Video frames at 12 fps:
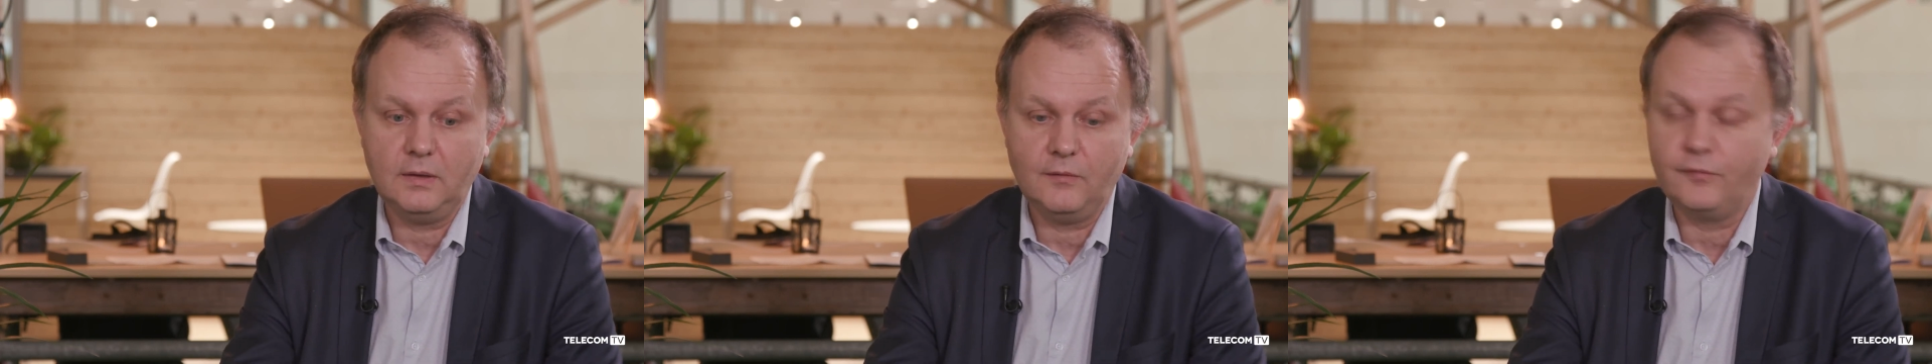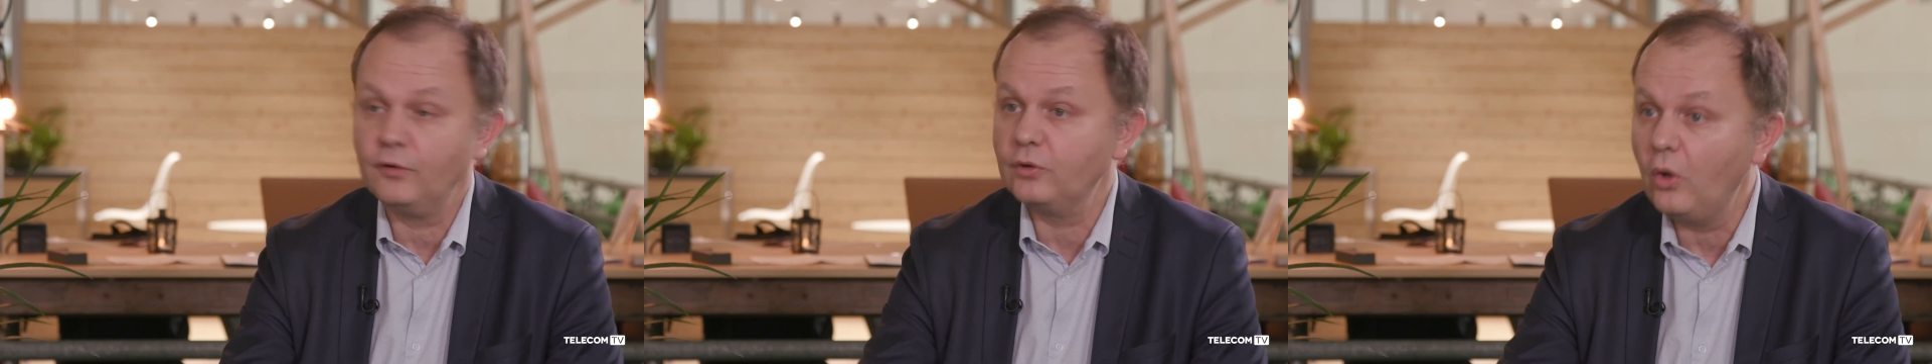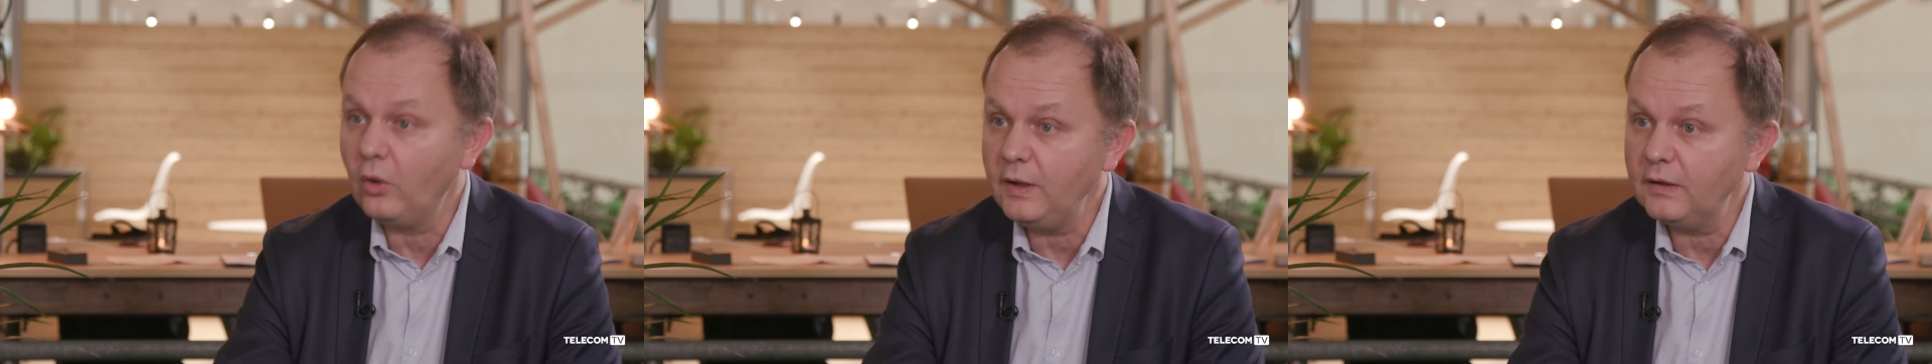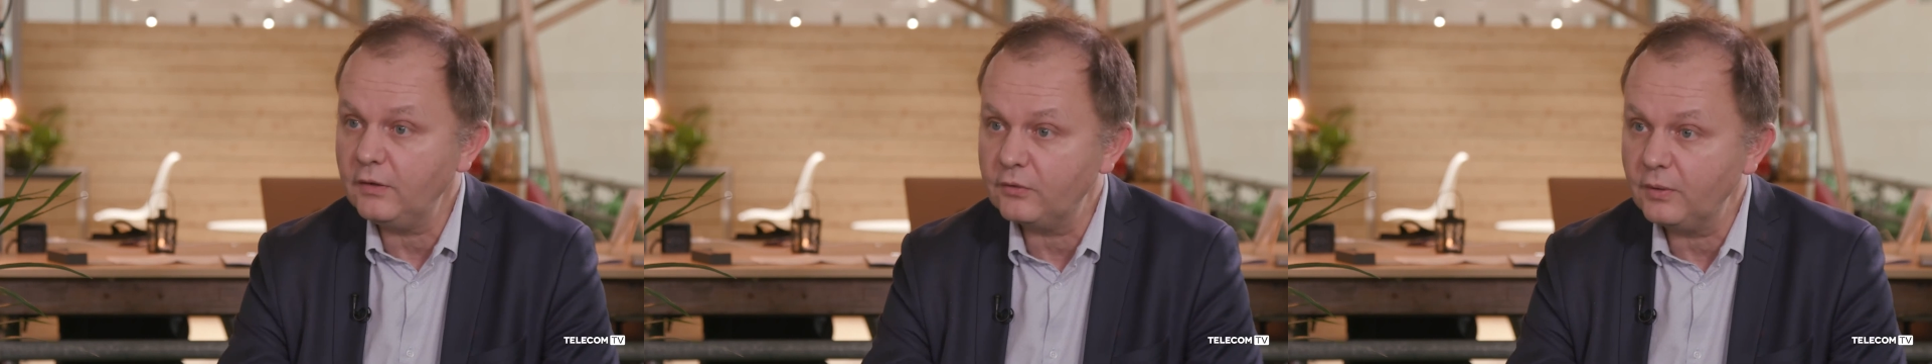for the whole
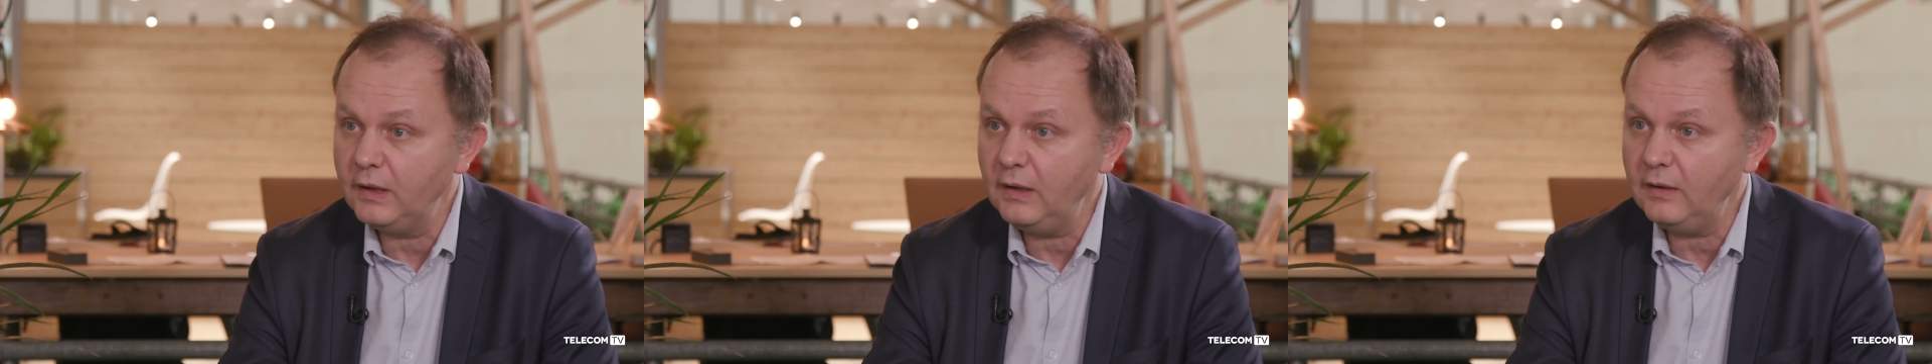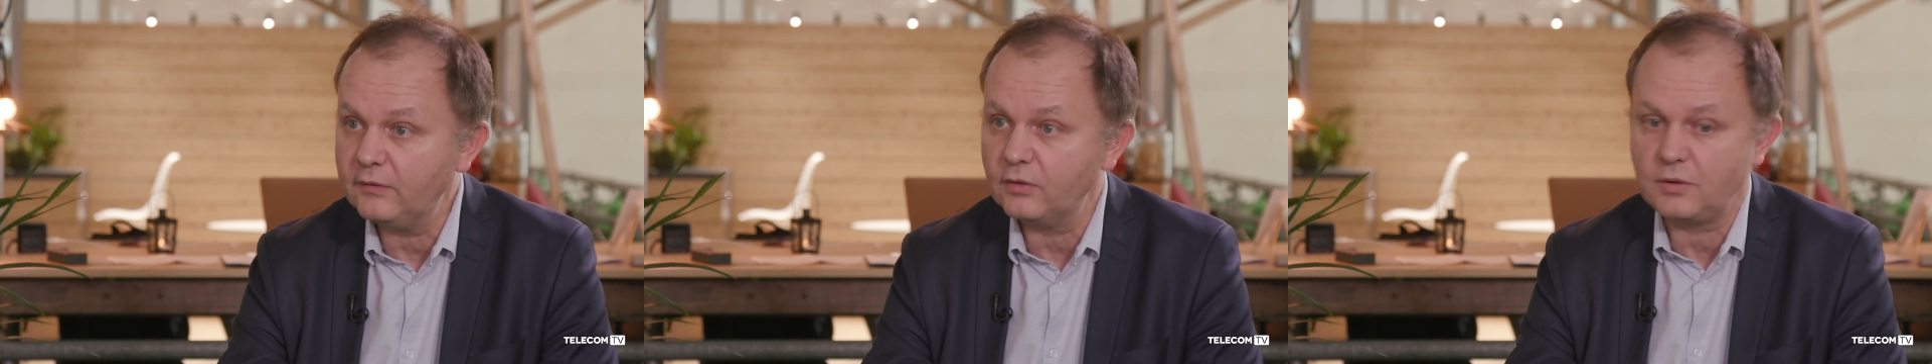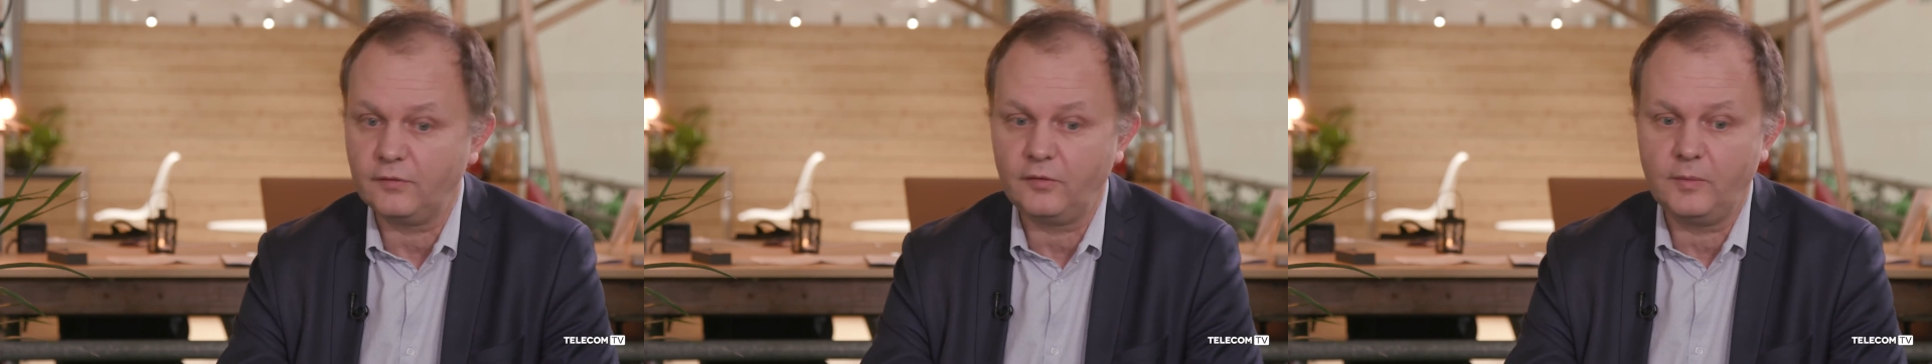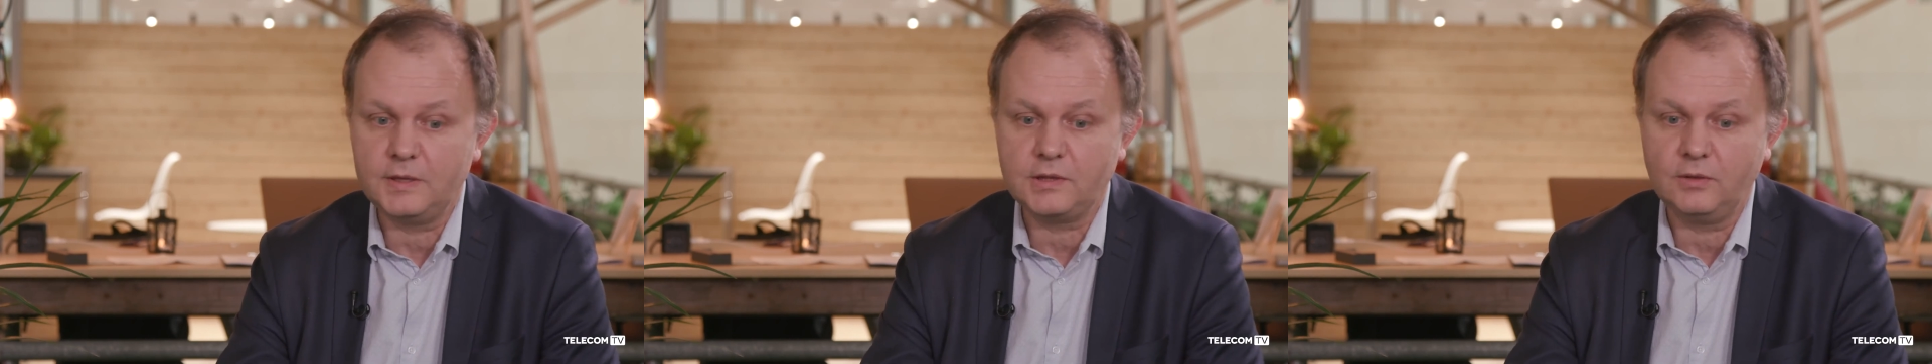industry. It's a
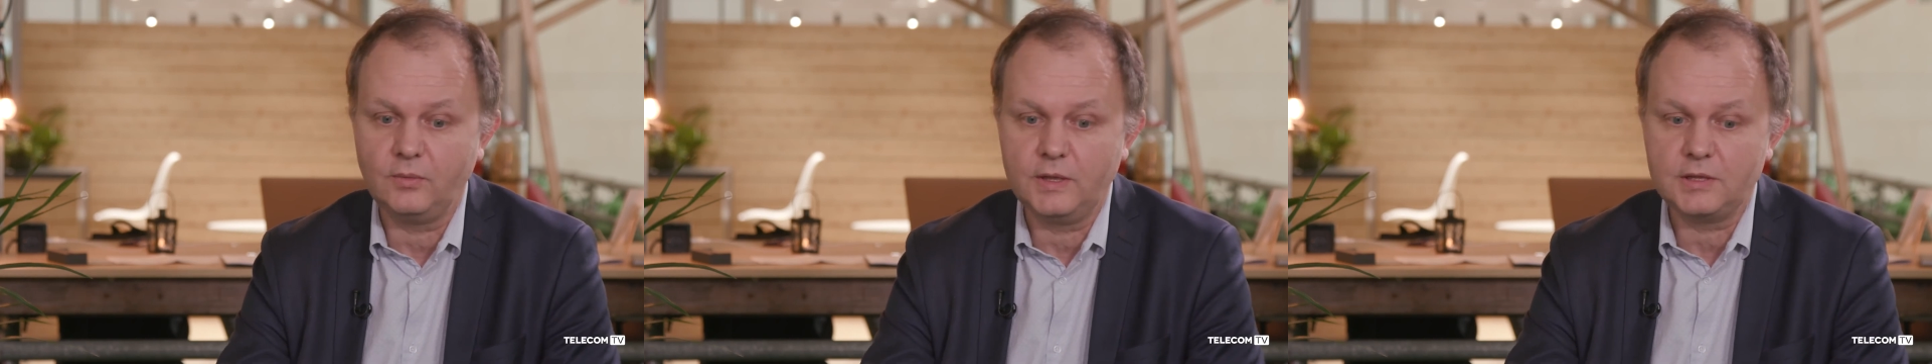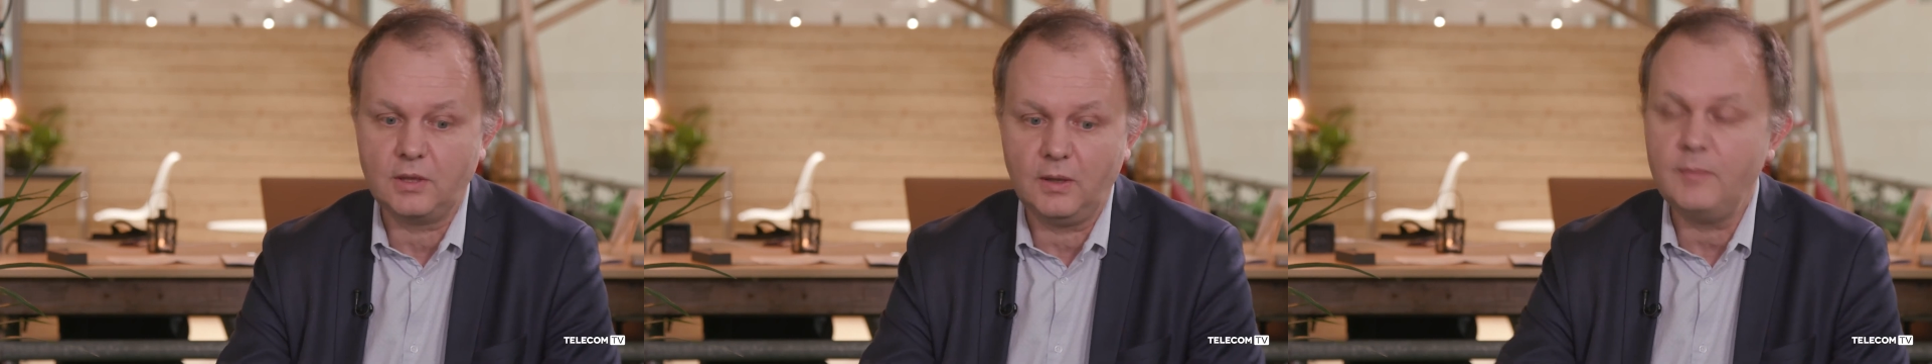transformation which